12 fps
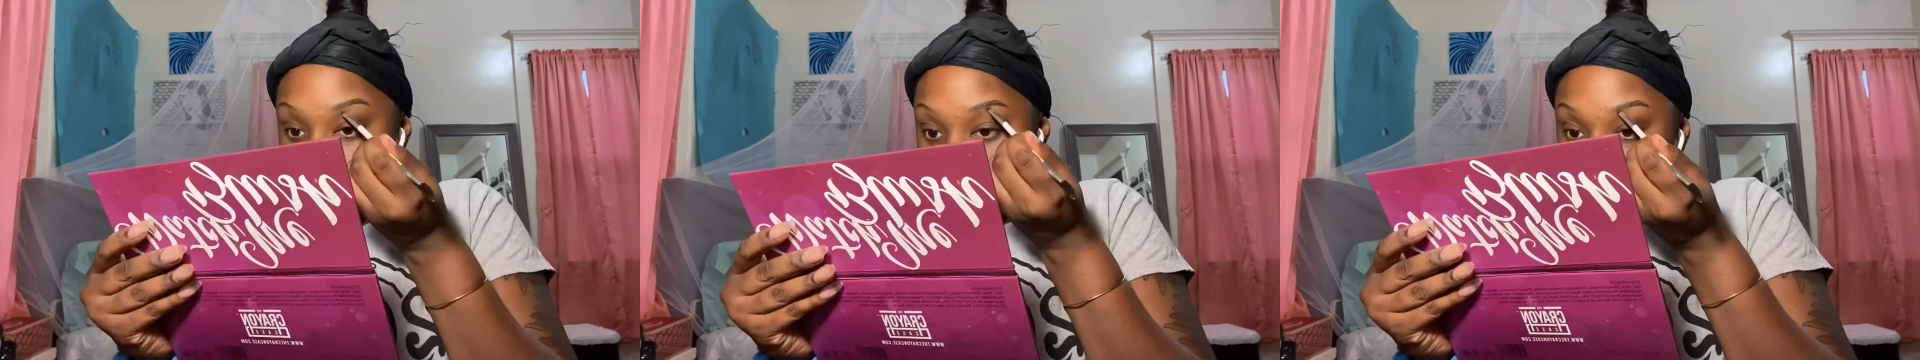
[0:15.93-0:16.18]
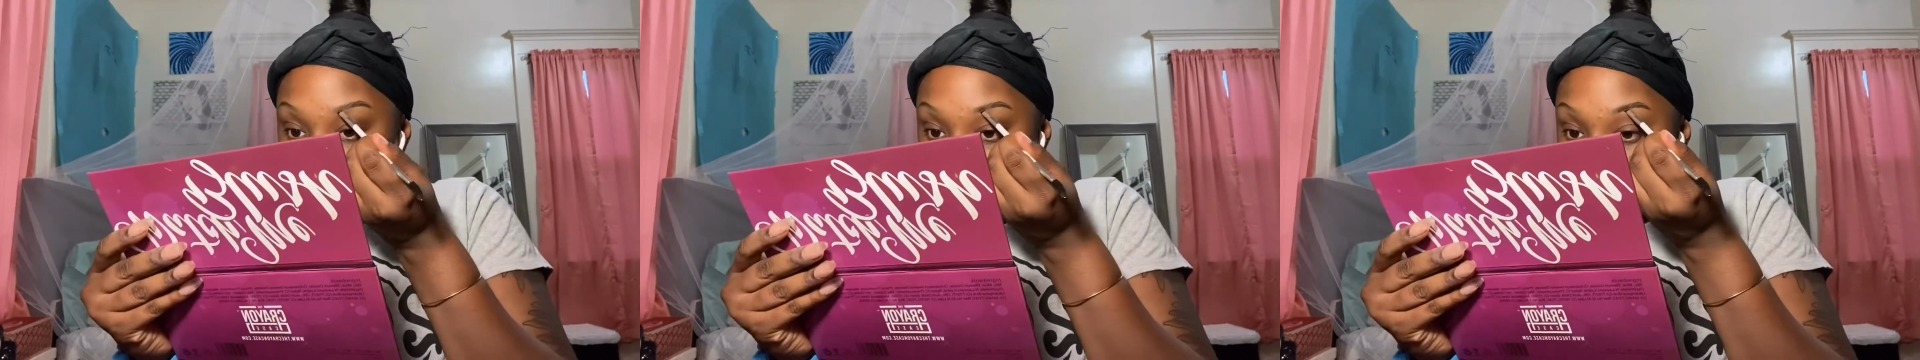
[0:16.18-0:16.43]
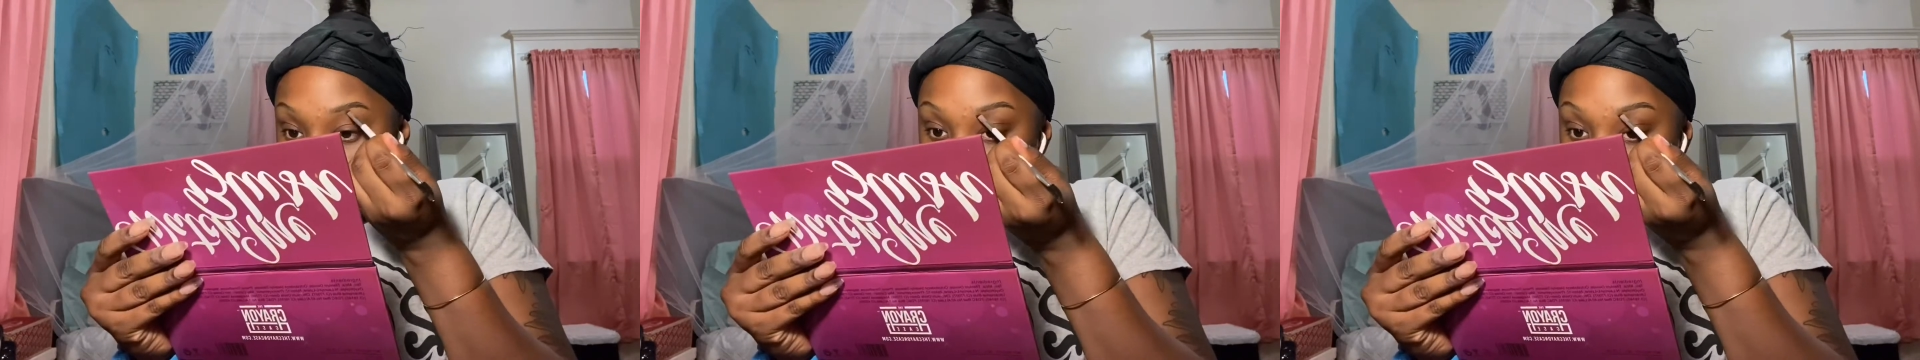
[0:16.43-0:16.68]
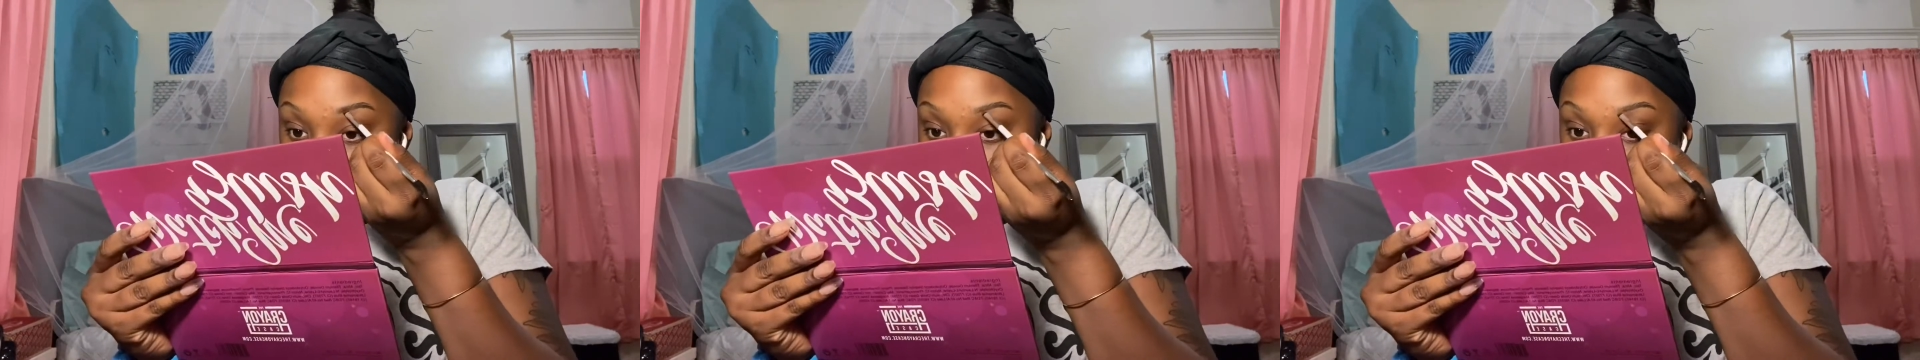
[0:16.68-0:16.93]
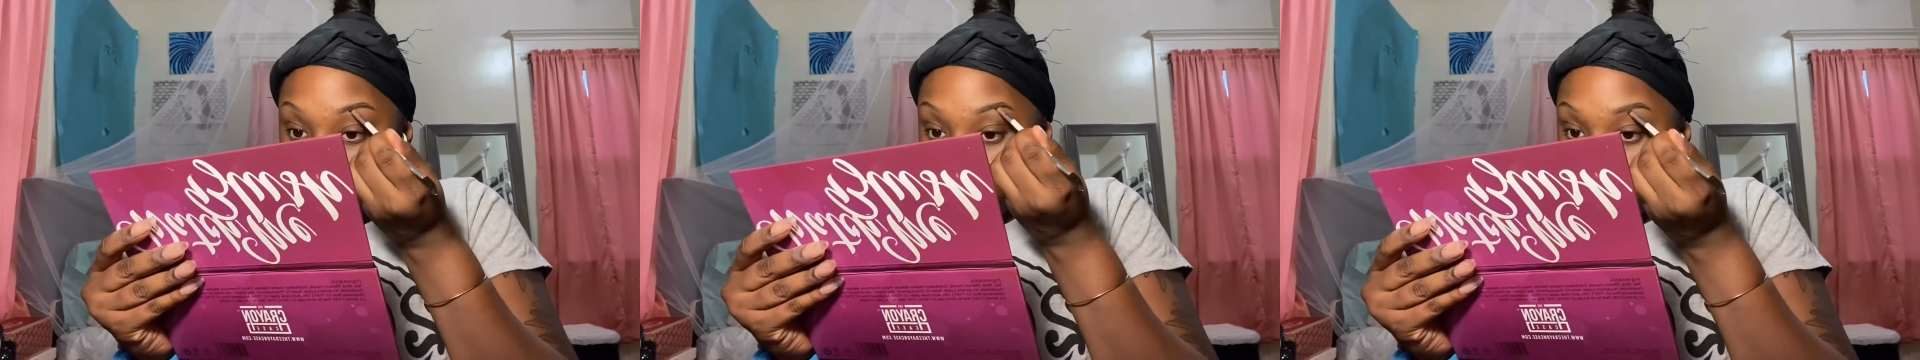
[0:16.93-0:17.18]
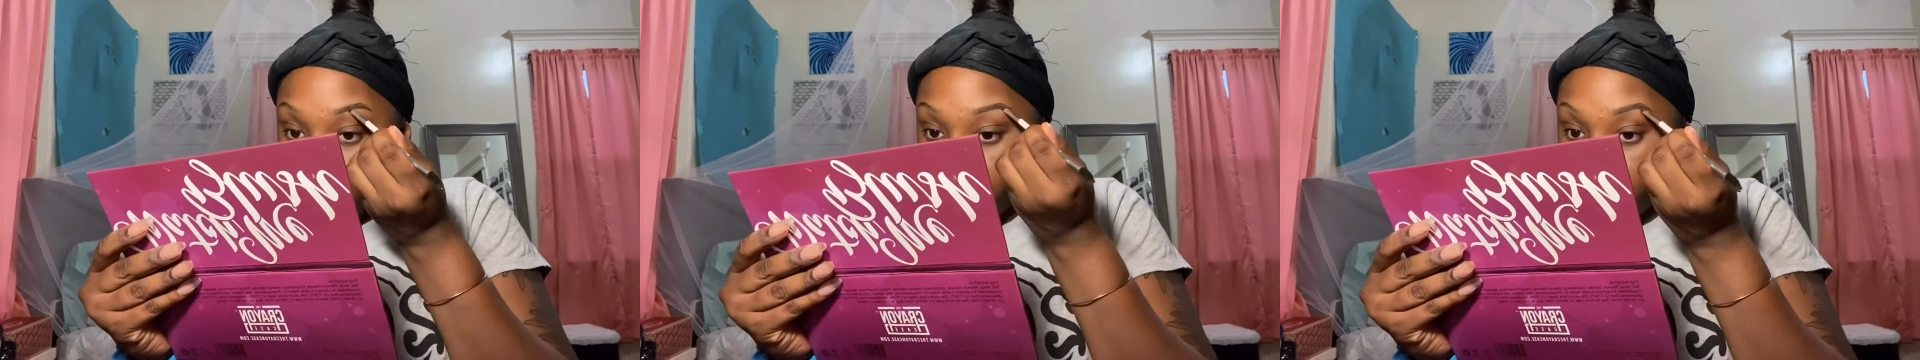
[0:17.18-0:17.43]
For a disclaimer, I haven't
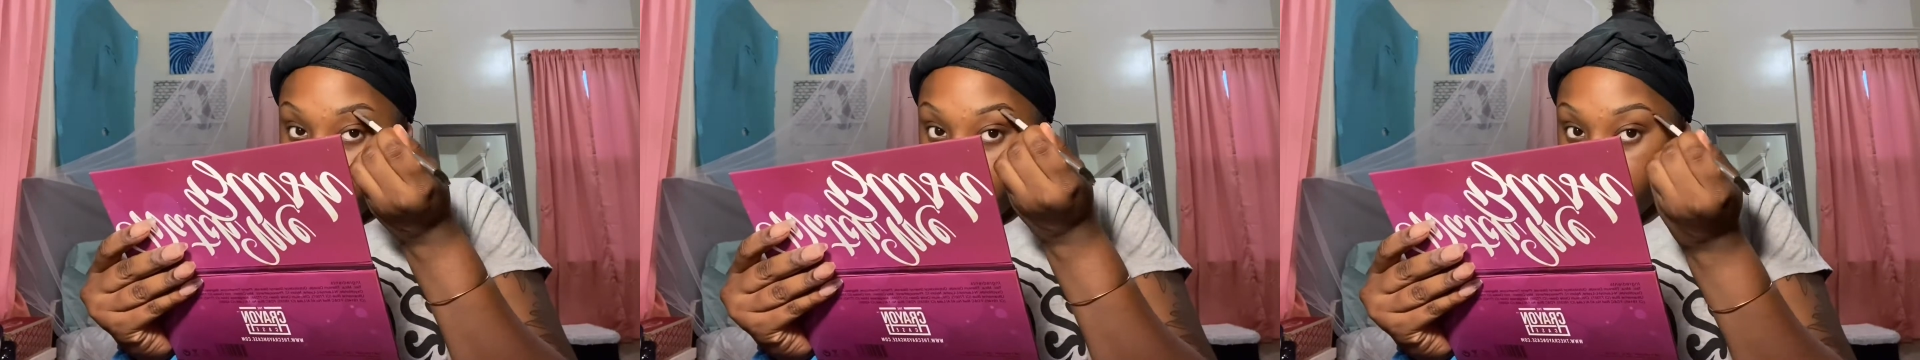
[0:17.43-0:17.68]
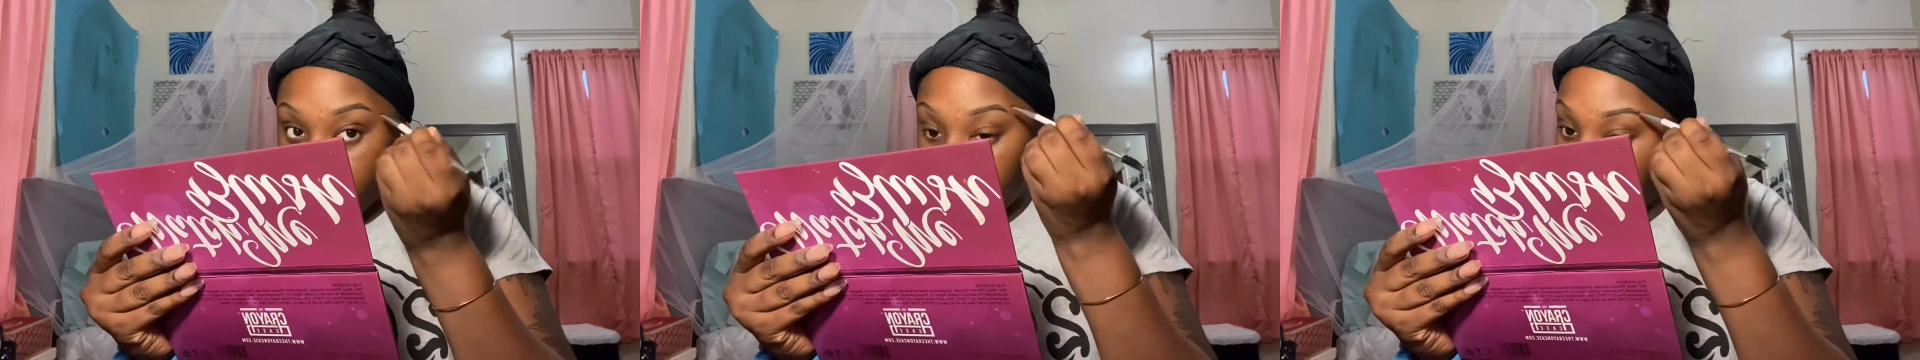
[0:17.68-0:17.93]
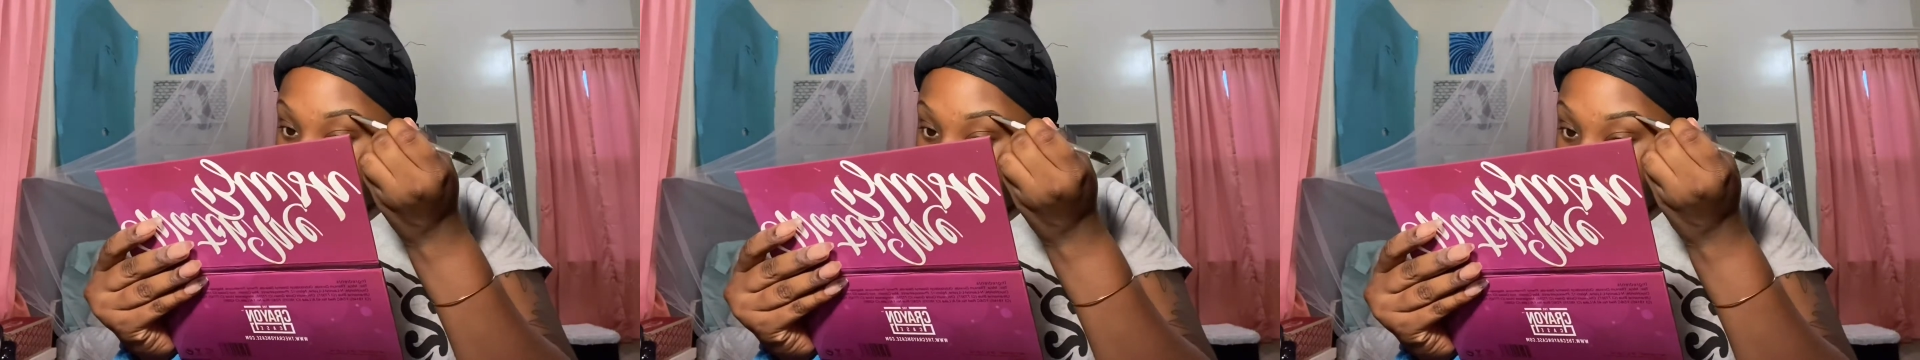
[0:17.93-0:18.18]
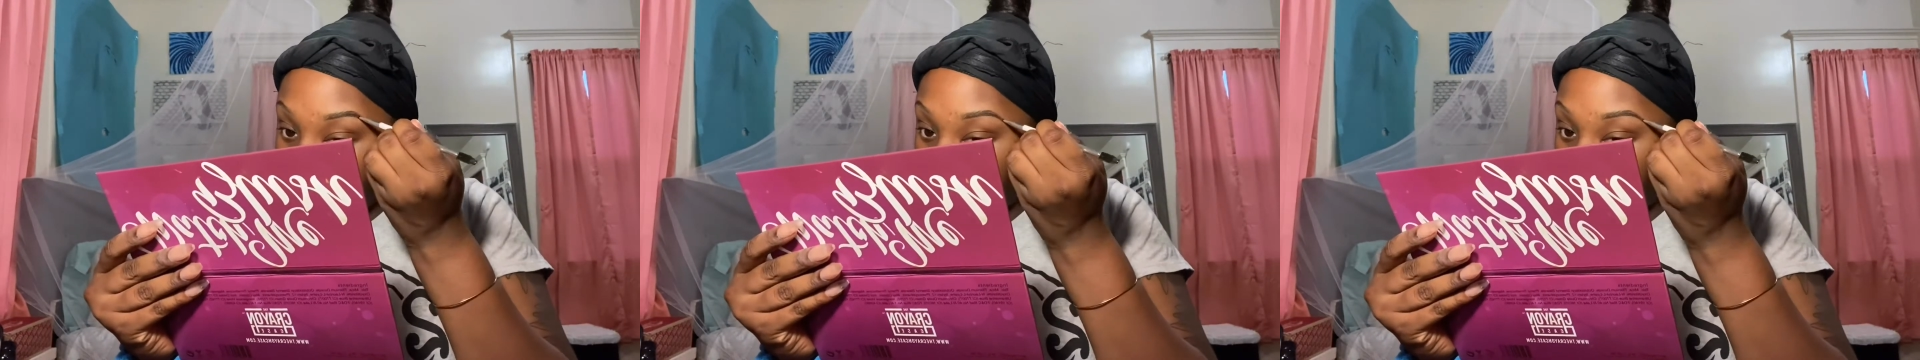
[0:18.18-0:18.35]
posted in that long